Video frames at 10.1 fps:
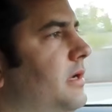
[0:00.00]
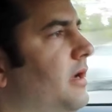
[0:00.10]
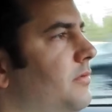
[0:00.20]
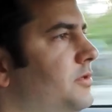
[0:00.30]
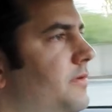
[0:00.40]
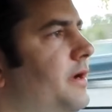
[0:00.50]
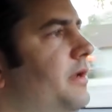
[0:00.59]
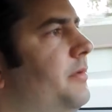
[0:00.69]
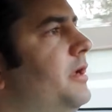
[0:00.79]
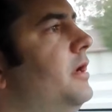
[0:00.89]
guy almost ran
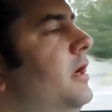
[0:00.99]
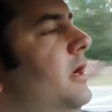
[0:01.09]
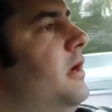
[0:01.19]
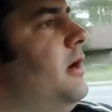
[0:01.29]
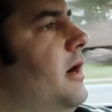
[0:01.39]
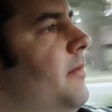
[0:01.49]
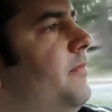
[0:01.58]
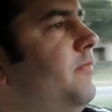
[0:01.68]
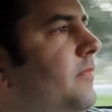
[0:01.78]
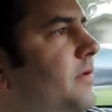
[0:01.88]
into me.
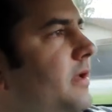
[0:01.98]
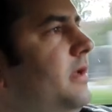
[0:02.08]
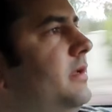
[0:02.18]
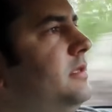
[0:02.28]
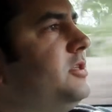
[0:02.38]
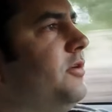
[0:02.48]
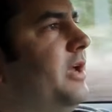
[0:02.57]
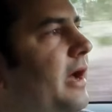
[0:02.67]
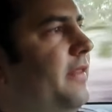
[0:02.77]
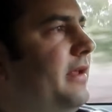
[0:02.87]
So
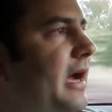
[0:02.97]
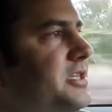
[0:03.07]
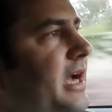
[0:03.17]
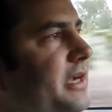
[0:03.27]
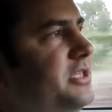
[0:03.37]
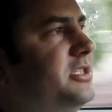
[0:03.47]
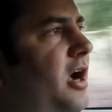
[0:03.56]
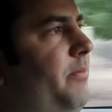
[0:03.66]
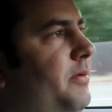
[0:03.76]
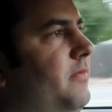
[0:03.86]
yeah, they actually had to
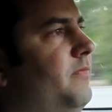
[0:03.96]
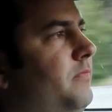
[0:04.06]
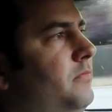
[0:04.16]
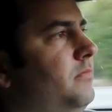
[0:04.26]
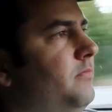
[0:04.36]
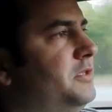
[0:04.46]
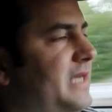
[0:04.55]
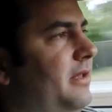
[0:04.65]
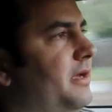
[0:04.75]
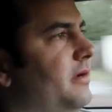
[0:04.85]
stop
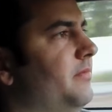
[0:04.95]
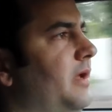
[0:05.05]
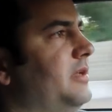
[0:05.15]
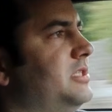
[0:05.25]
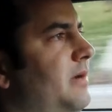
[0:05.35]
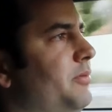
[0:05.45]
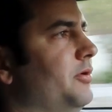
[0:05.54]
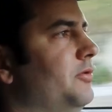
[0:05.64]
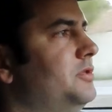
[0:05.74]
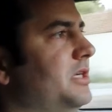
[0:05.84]
selling them and stop
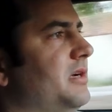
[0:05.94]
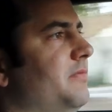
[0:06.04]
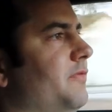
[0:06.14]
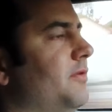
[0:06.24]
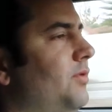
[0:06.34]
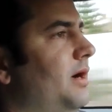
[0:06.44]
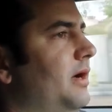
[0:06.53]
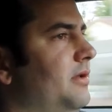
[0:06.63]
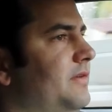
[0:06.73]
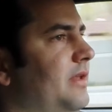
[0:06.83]
producing them for a
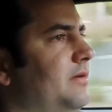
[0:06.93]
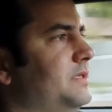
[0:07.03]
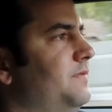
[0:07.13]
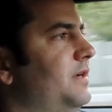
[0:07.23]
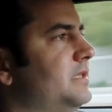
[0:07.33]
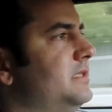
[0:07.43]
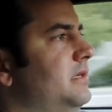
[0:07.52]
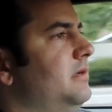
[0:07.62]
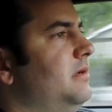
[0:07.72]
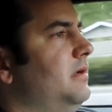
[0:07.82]
while until that was fixed,
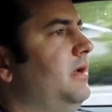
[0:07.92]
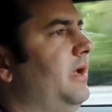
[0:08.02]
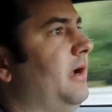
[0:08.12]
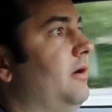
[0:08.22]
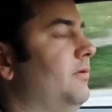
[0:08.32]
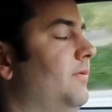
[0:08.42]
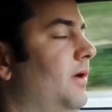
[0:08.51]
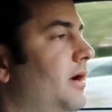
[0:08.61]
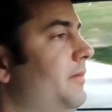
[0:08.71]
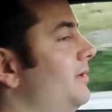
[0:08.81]
and I don't know
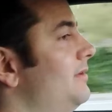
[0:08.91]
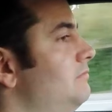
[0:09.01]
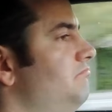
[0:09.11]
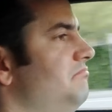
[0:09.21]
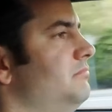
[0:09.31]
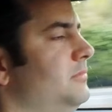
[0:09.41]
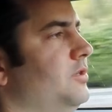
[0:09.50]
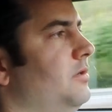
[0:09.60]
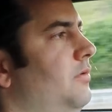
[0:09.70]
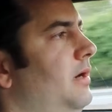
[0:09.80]
why, but it
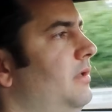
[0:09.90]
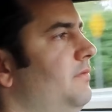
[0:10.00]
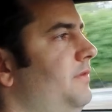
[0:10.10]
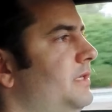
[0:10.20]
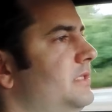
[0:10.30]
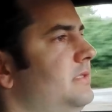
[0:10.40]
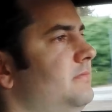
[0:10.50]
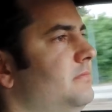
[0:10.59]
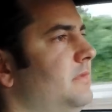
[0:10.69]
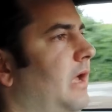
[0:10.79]
took a while to fix.
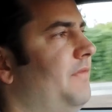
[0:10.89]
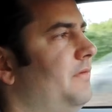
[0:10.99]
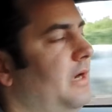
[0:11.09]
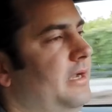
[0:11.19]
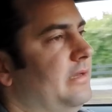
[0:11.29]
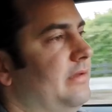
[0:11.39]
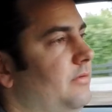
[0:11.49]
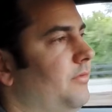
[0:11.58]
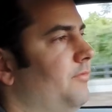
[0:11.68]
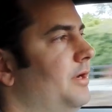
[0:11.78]
I've never had to
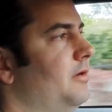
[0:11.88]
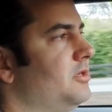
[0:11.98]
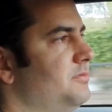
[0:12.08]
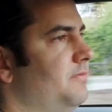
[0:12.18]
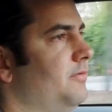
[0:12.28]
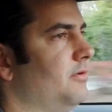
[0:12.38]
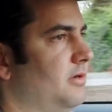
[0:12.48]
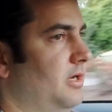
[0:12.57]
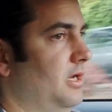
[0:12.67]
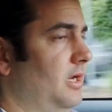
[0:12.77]
deal with recalls before,